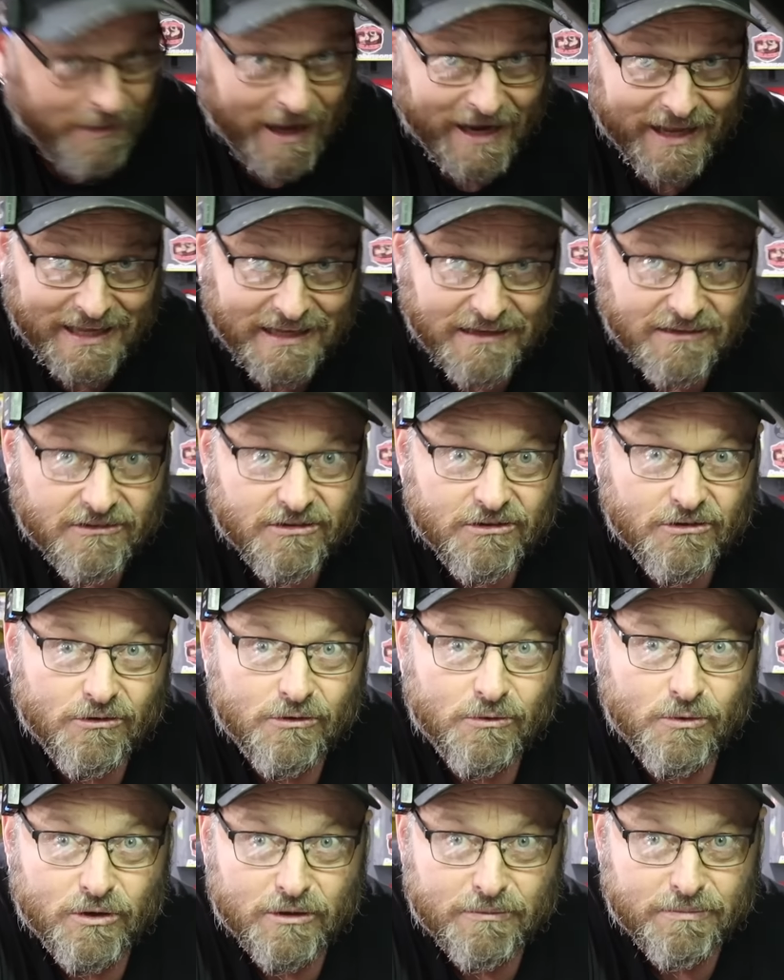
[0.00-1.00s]
back into
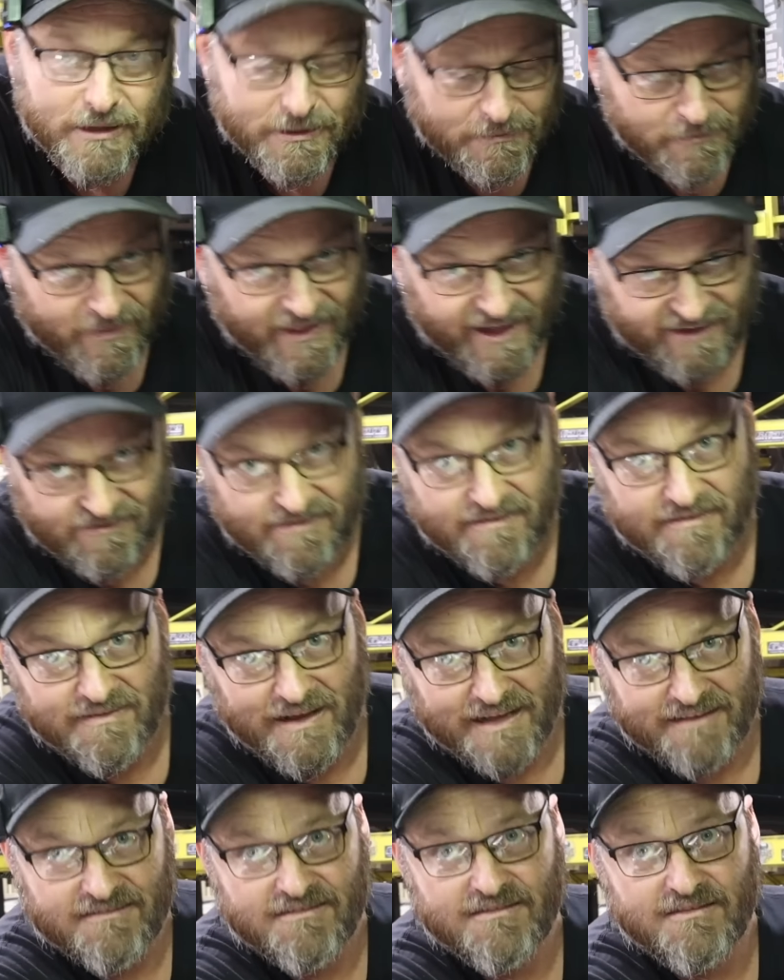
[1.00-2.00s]
the water pump and that's
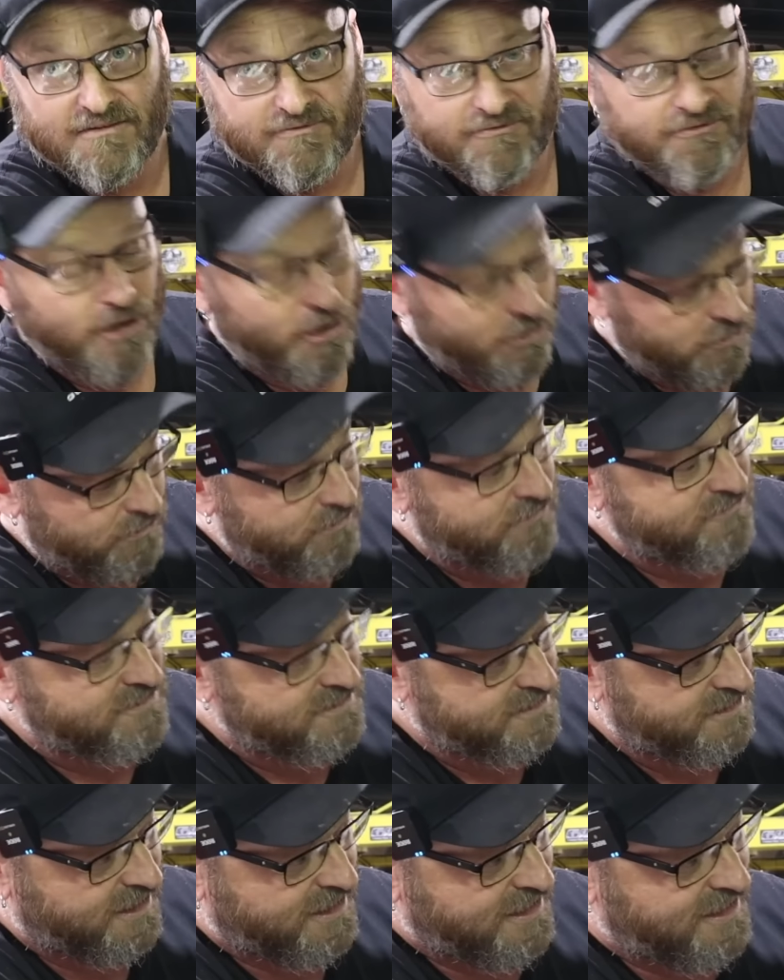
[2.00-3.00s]
that's the flow
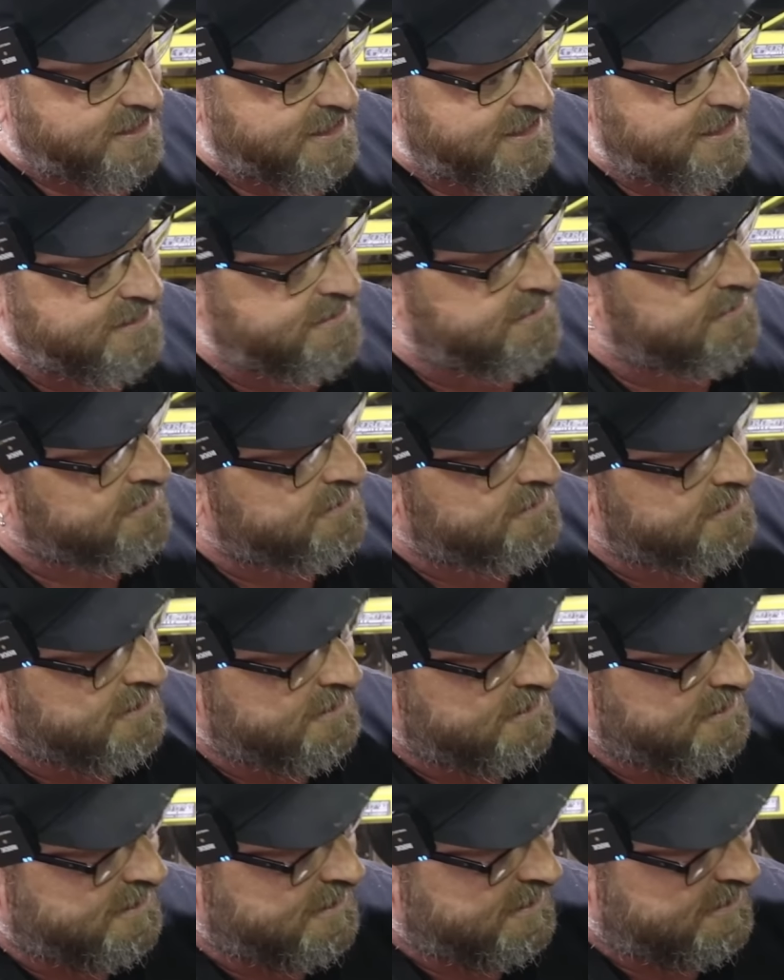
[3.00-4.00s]
that you need.
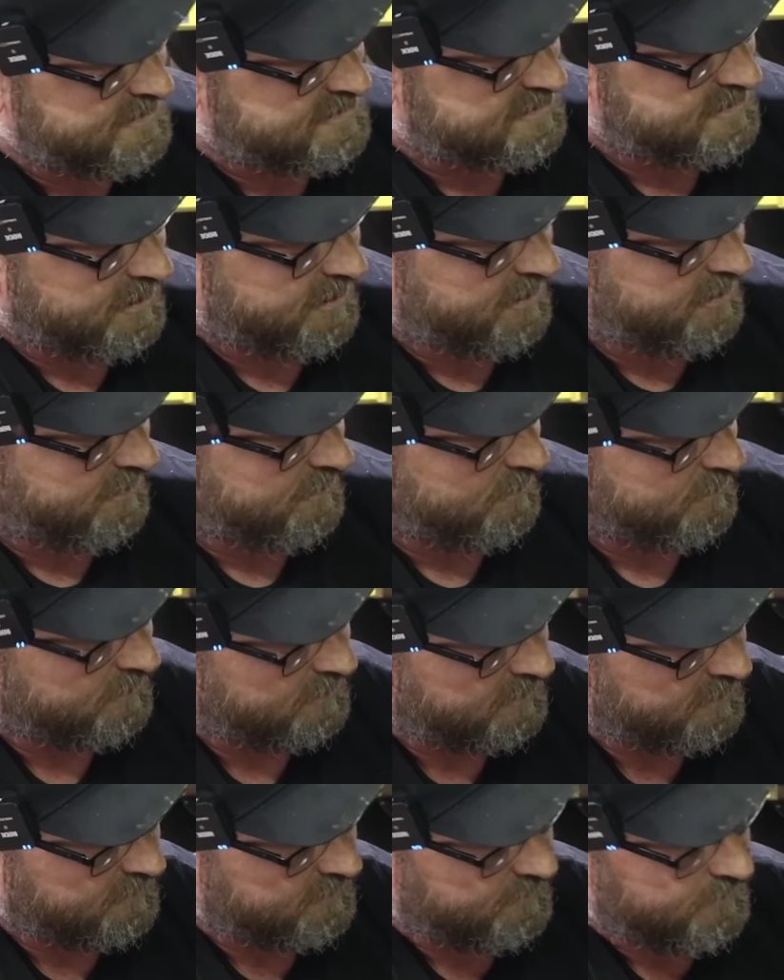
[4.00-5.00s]
So
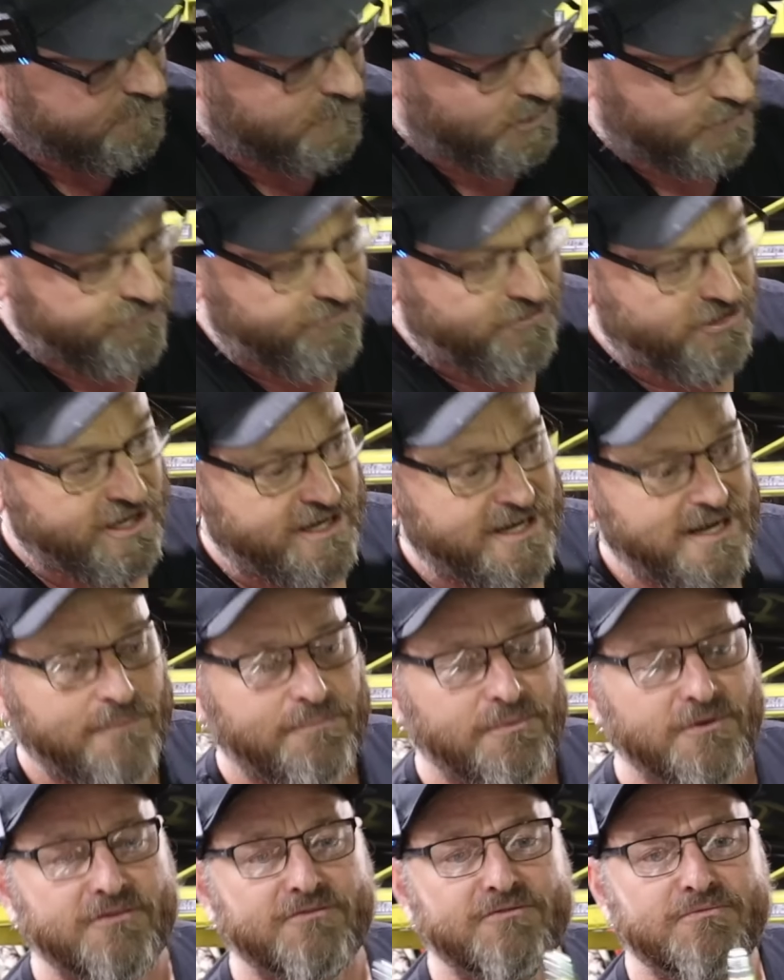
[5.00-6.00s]
modified a
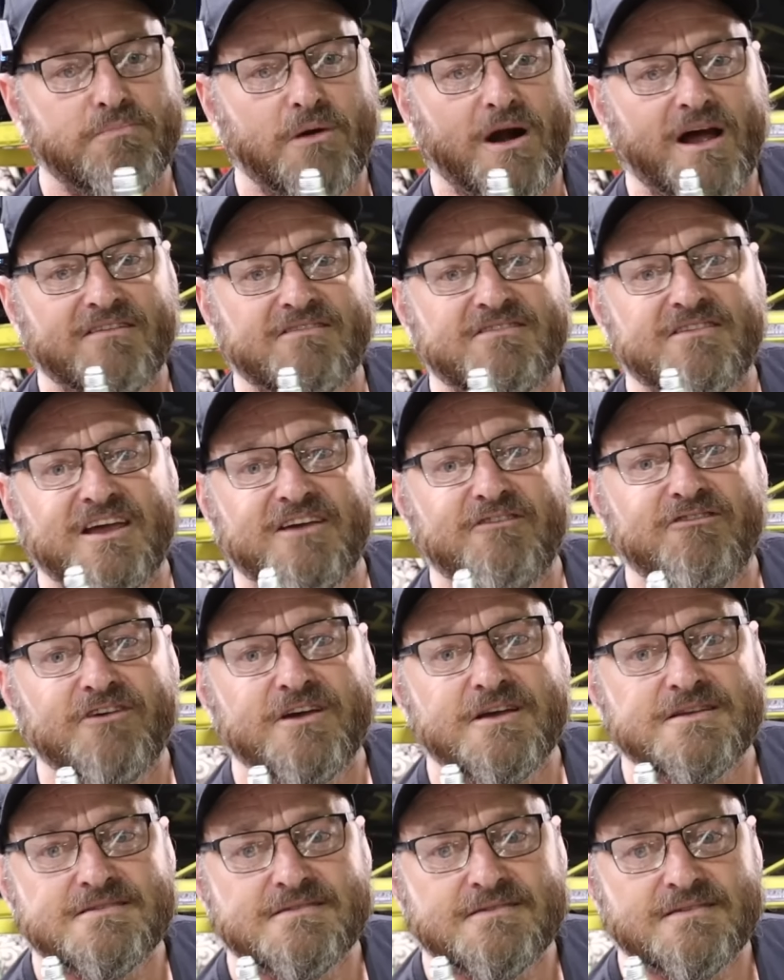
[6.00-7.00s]
couple of brass T
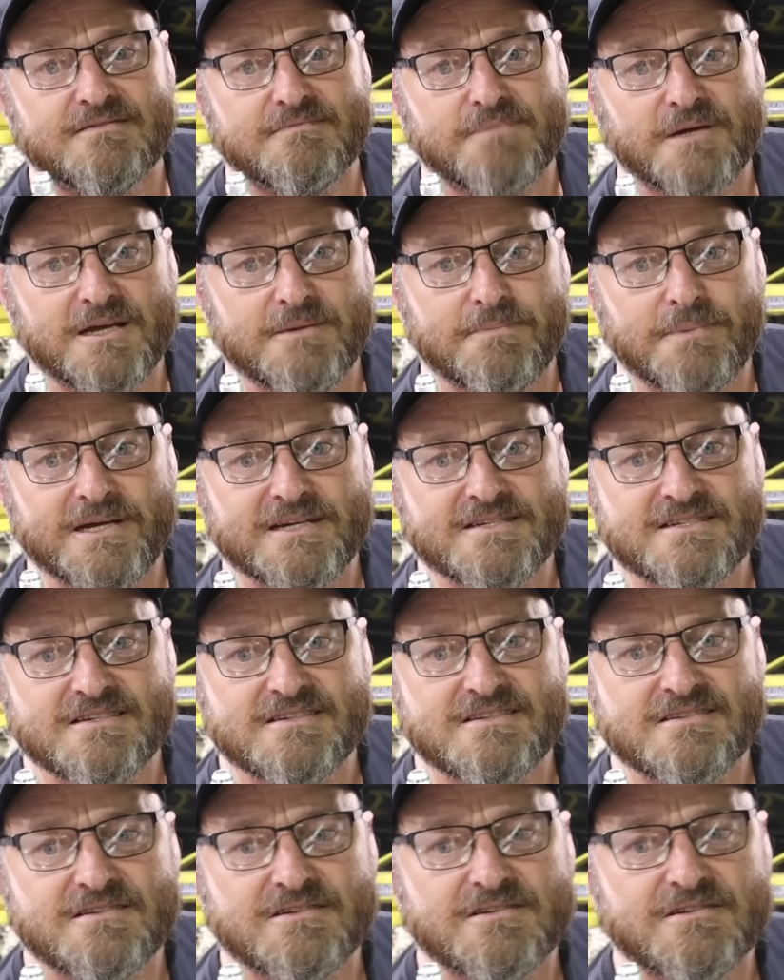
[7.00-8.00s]

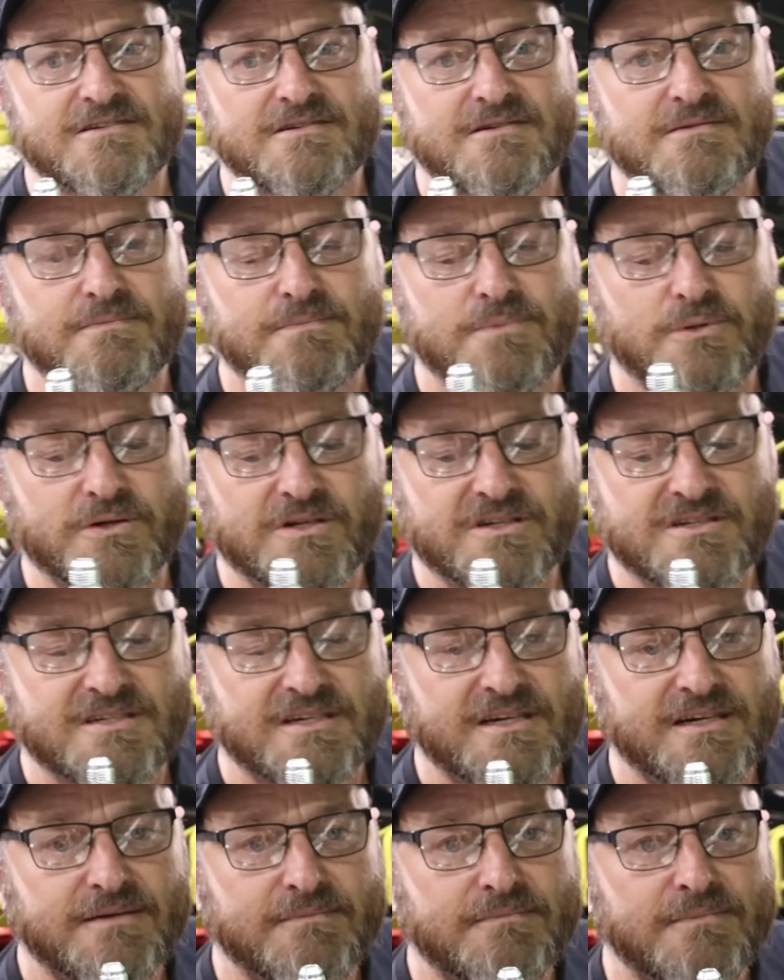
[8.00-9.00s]
pieces to put
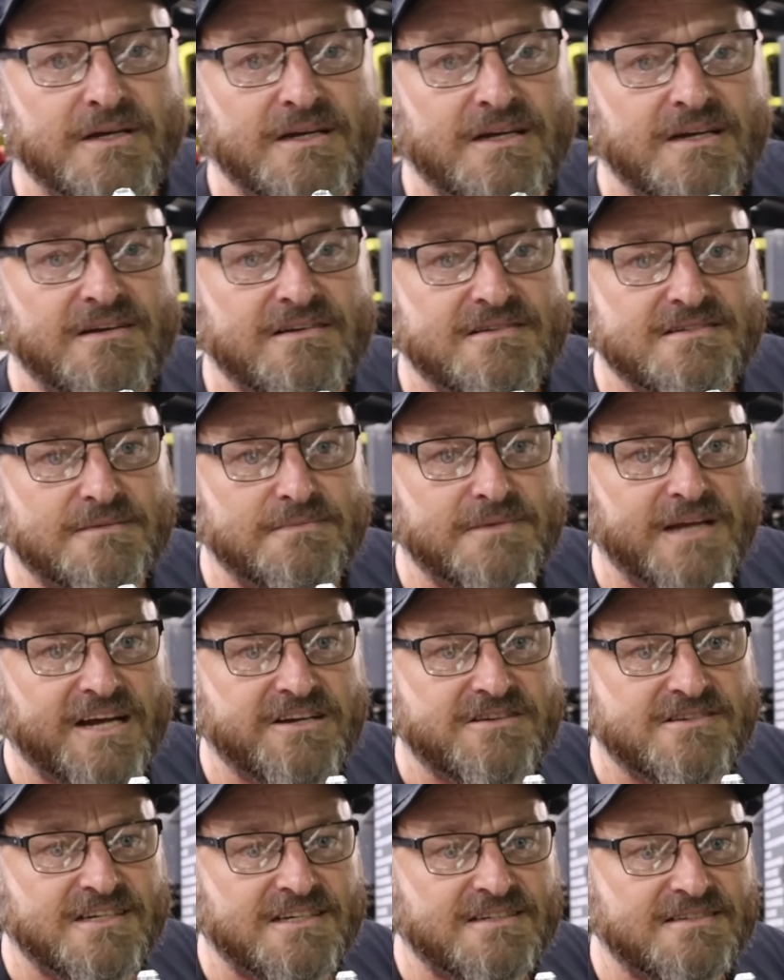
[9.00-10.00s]
um, some
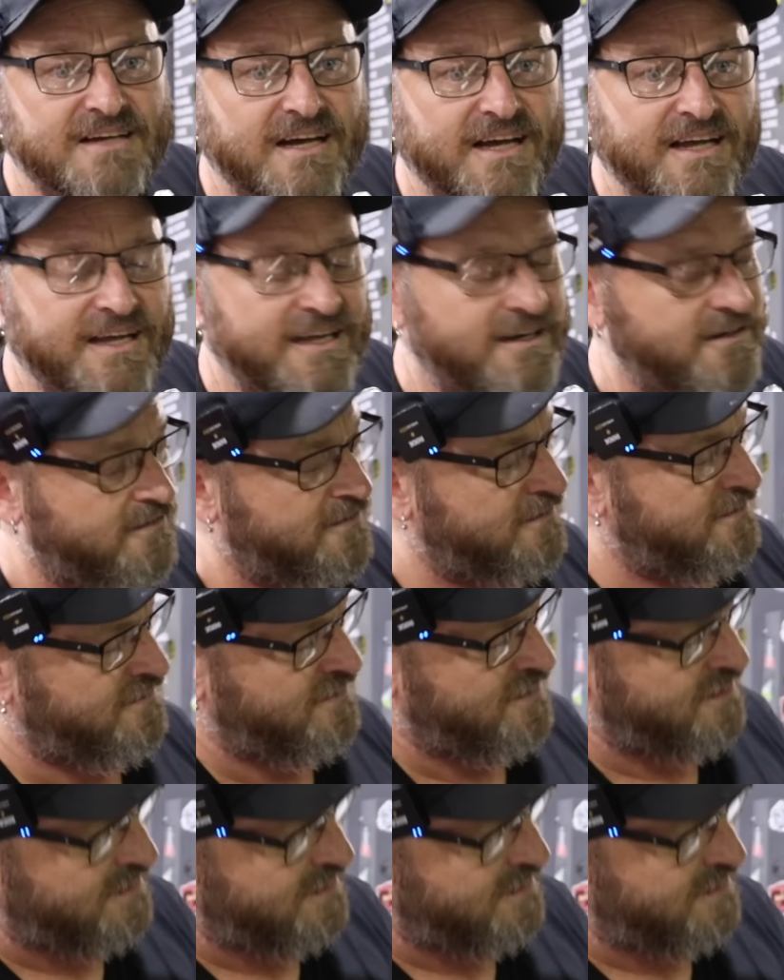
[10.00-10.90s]
dash 6 AN on.